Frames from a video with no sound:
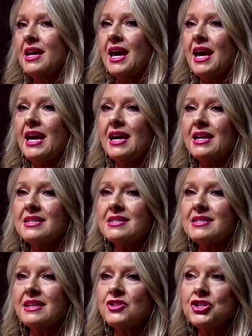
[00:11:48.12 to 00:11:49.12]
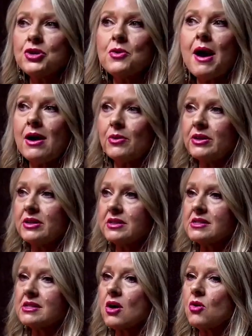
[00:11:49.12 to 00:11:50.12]
And in two
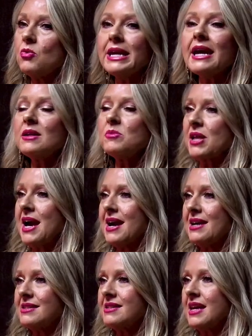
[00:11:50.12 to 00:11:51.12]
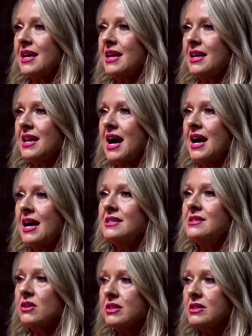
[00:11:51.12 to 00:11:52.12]
hours, we had a blast. And I
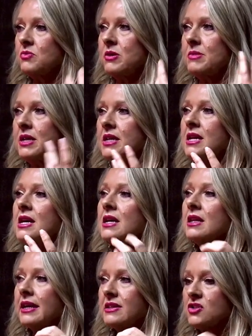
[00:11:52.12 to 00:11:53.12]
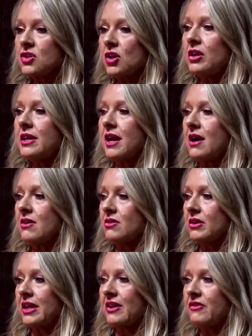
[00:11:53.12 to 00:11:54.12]
saw these women like start
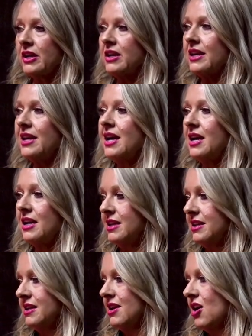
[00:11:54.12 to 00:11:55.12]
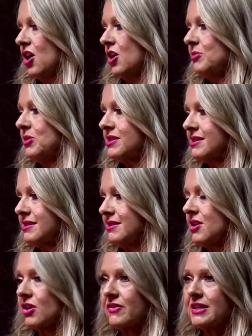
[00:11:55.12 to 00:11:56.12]
out like very kind of almost
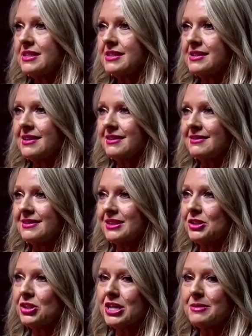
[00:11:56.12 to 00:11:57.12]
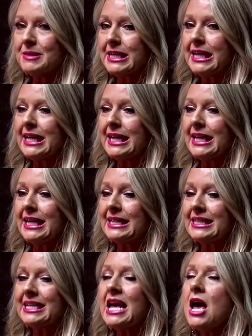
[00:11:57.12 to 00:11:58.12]
nervous and a mm-hmm. little
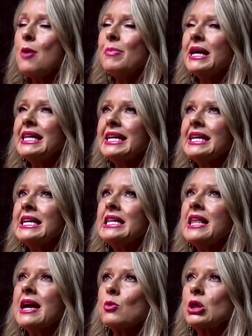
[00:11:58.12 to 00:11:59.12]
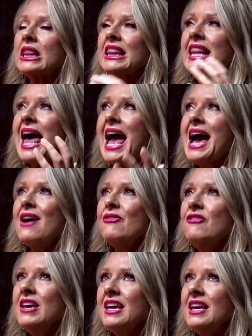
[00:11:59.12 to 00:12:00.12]
uptight. And by the end, they were
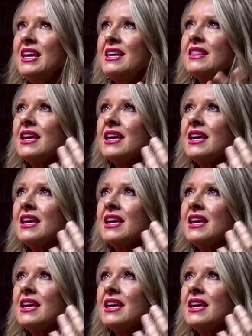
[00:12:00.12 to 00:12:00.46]
laughing.